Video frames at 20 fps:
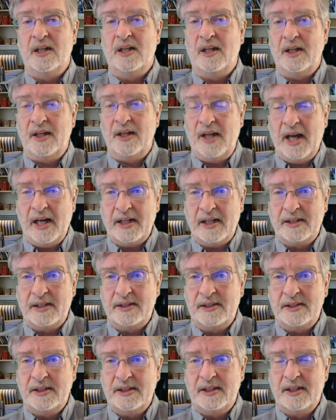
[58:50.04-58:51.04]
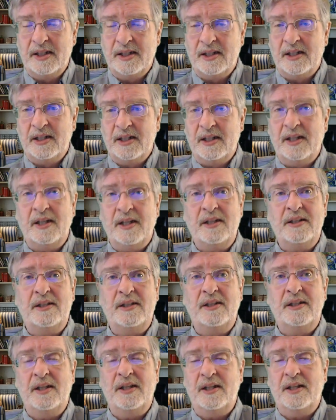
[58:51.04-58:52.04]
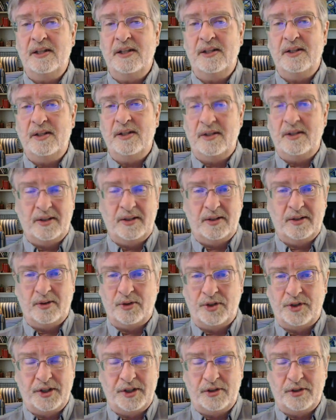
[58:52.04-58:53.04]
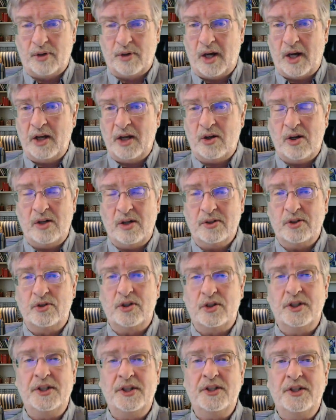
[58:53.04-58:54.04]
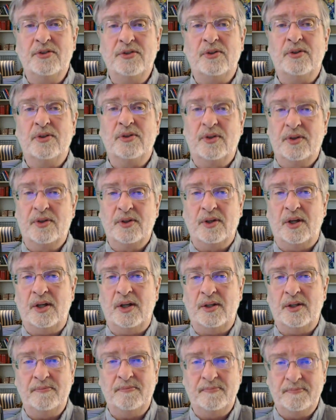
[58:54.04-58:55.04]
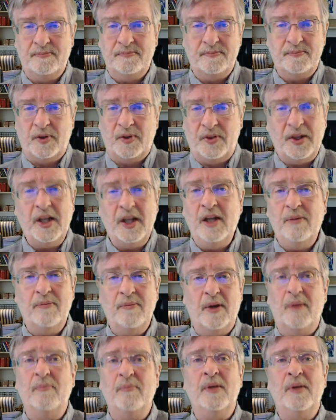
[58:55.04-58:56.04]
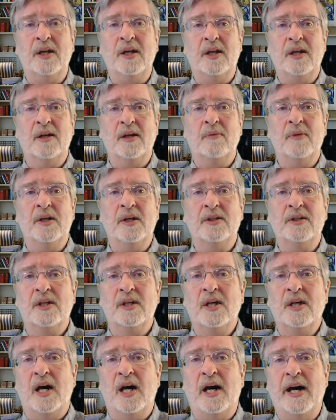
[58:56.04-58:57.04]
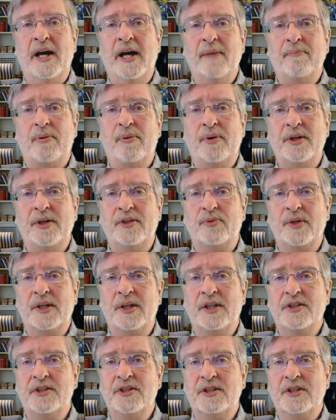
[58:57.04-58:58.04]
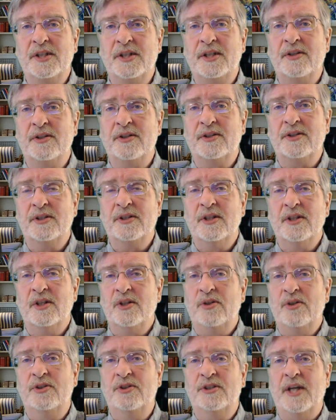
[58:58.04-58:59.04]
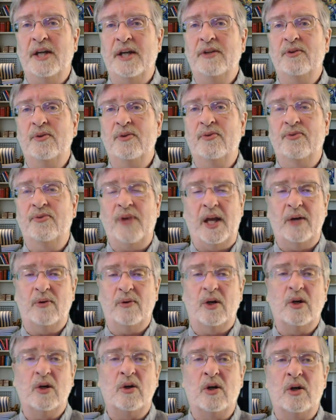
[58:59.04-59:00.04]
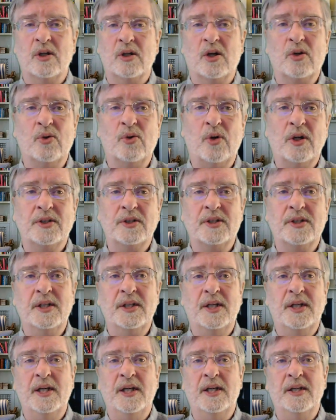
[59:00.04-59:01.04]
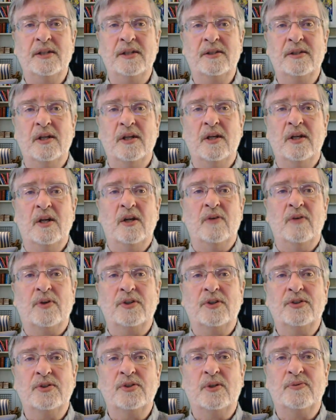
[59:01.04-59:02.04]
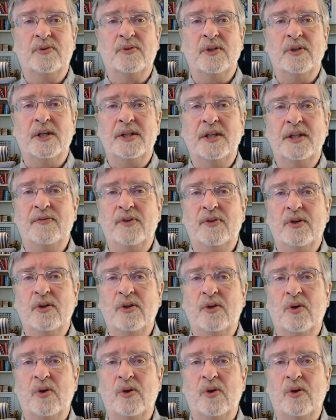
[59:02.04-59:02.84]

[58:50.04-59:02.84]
And next is the, the I call the traditional uh, theme meaning. It means high priest, religious leaders who say to Pharaoh or their lords and kings, For silver I give you